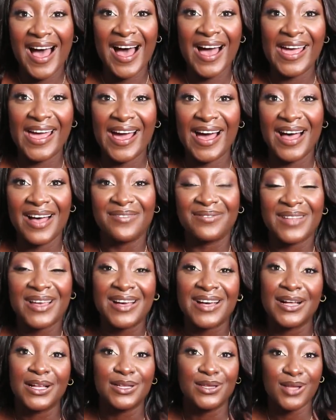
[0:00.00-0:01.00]
I have
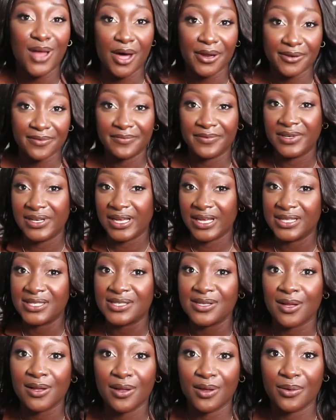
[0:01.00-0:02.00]
like a lot of knit
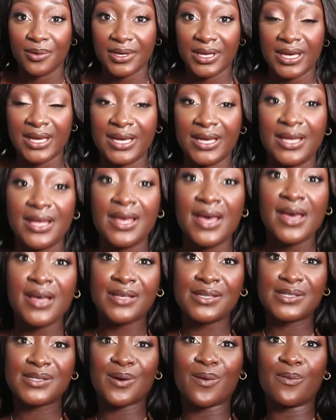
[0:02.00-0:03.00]
clothing
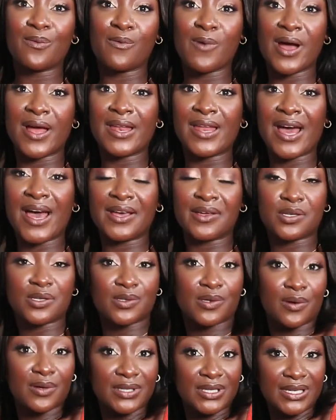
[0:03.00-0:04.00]
so when I
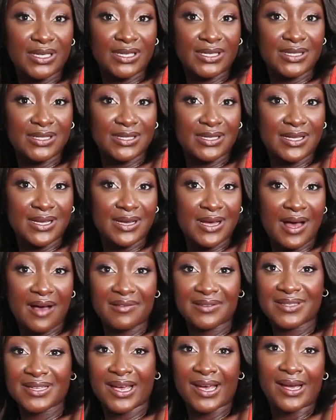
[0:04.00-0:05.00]
saw this I
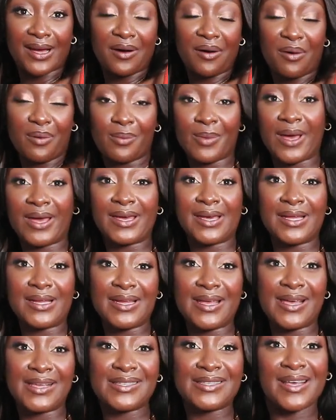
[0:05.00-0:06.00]
was like oh my
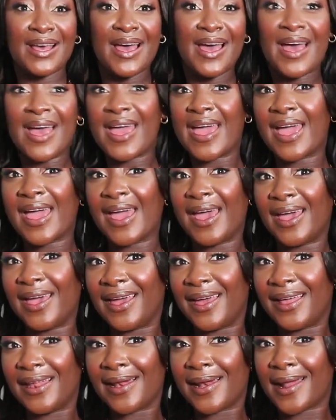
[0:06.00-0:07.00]
goodness
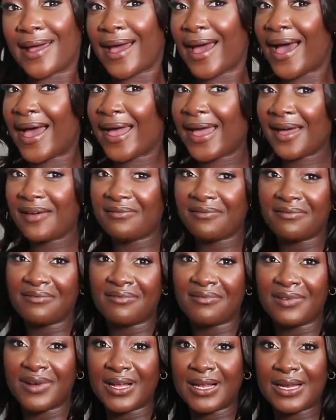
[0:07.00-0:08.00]
and I have
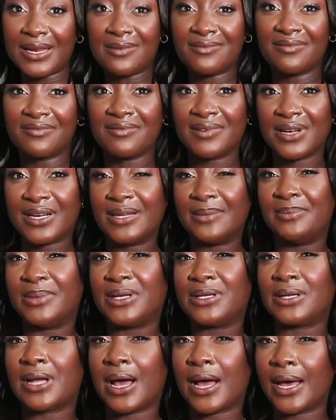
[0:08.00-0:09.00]
really really
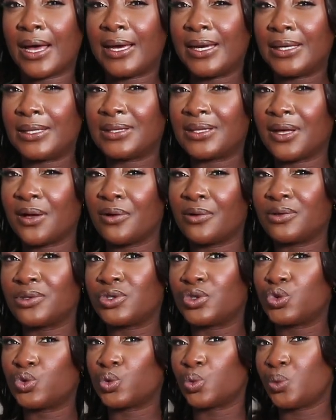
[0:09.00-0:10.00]
been eyeing the whole
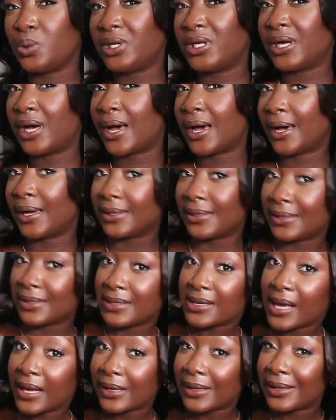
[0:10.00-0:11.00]
sweetheart
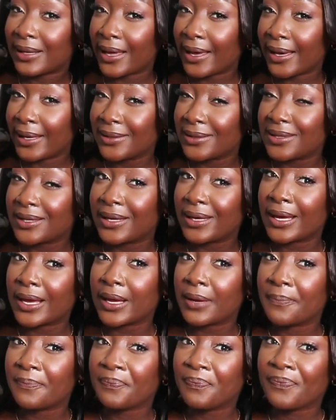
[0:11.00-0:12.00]
neckline
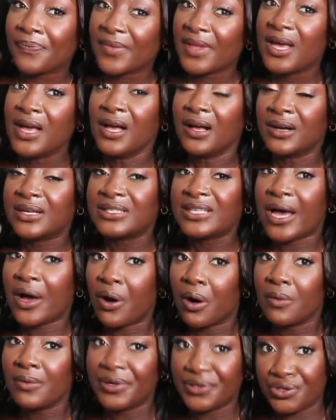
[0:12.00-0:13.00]
thing because I
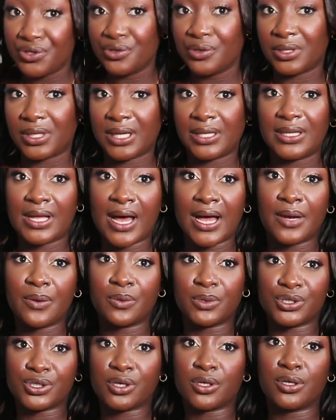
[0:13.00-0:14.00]
always knew that that
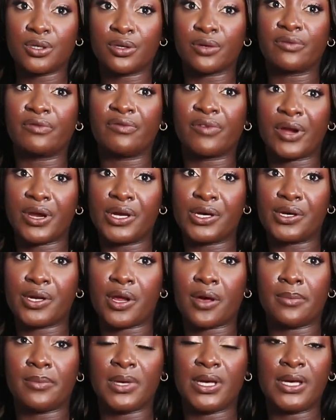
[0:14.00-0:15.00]
was going to look very good
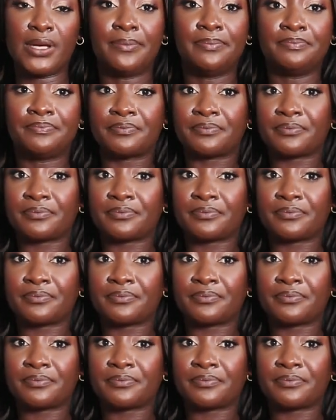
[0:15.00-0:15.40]
on me.